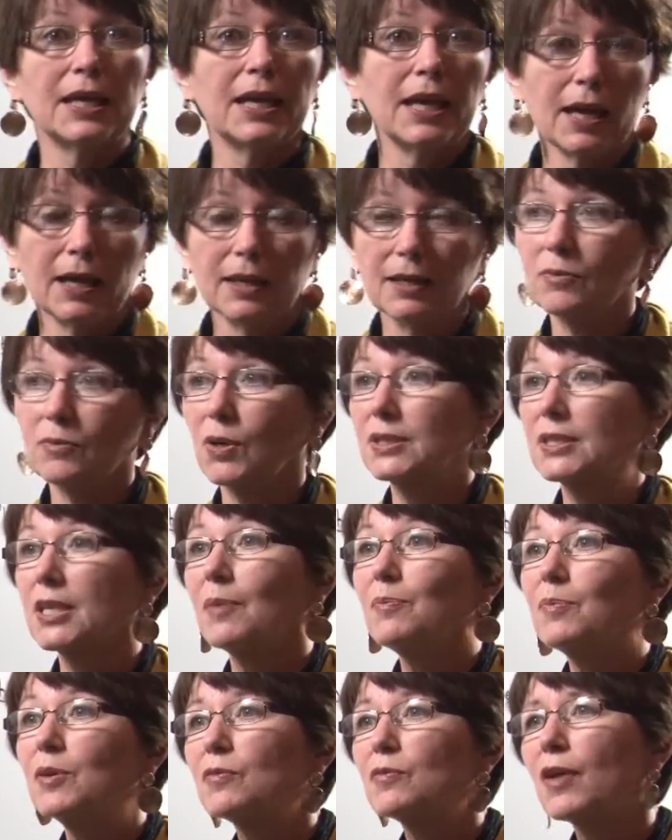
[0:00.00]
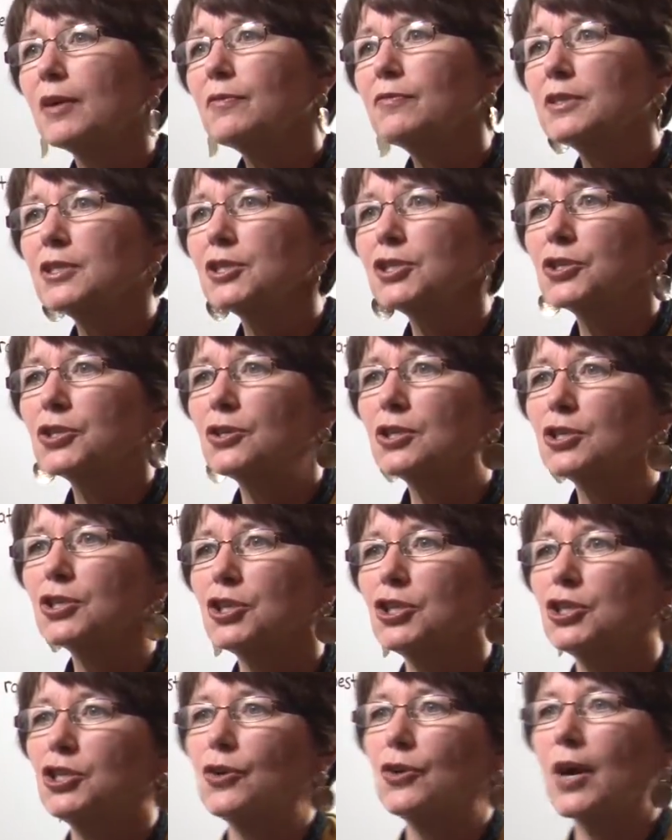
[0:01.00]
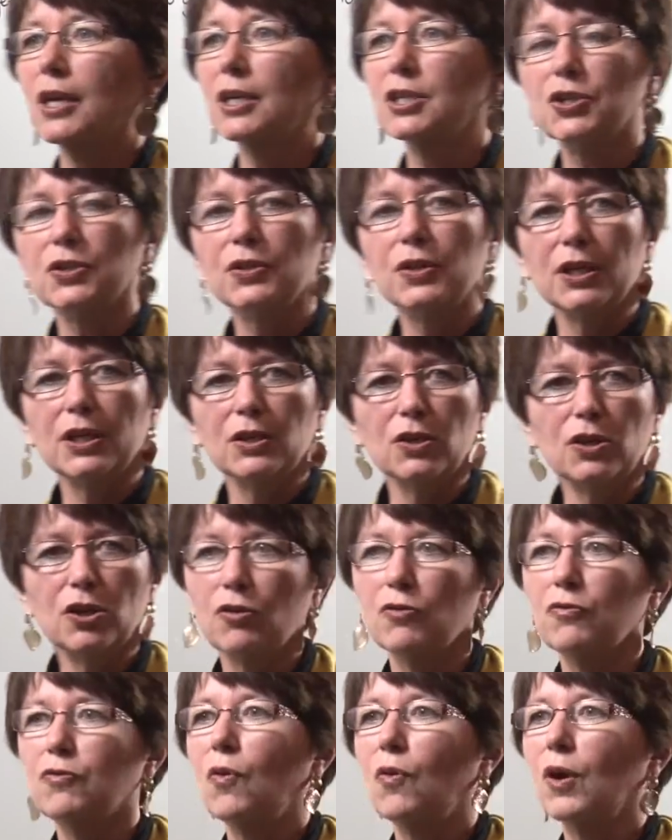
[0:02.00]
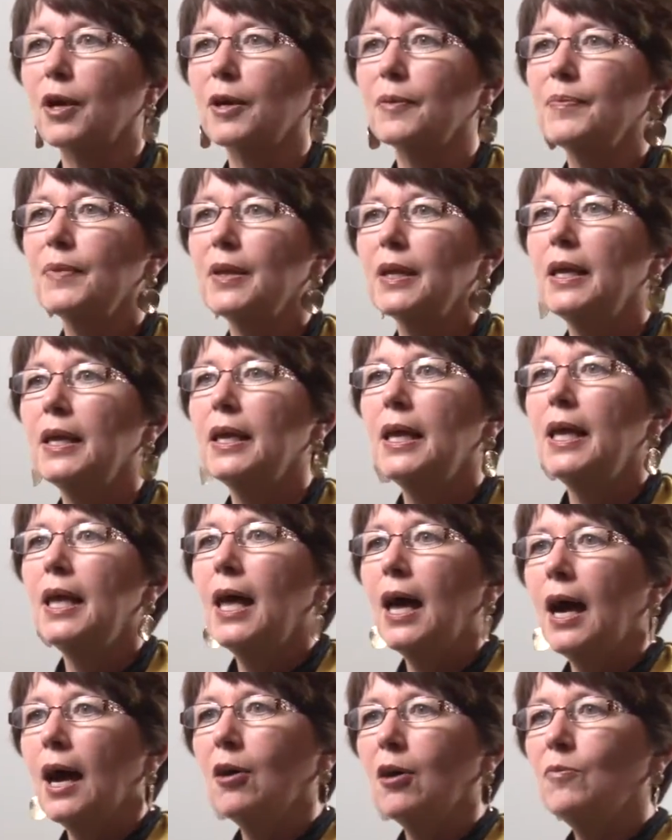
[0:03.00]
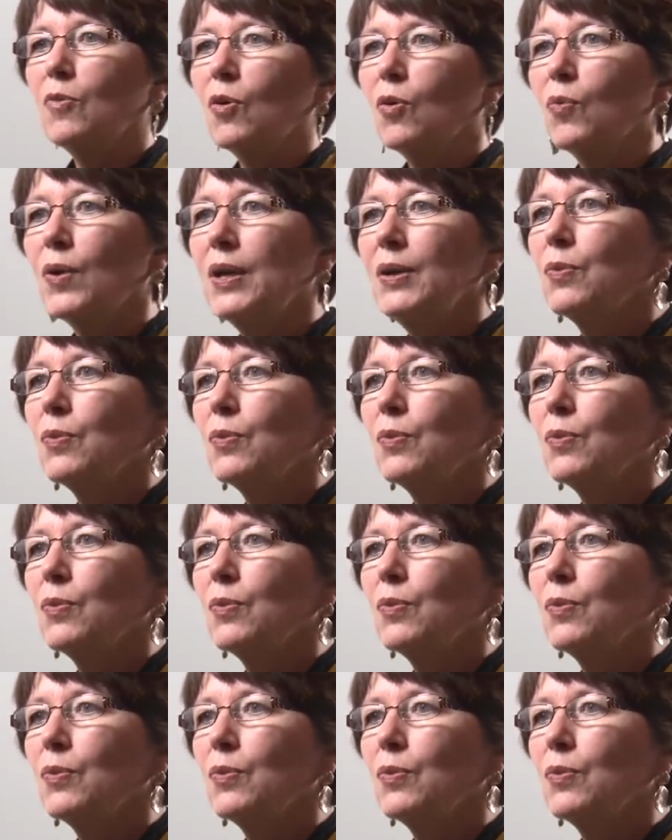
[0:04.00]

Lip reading: get? What type of life insurance should you actually look for? We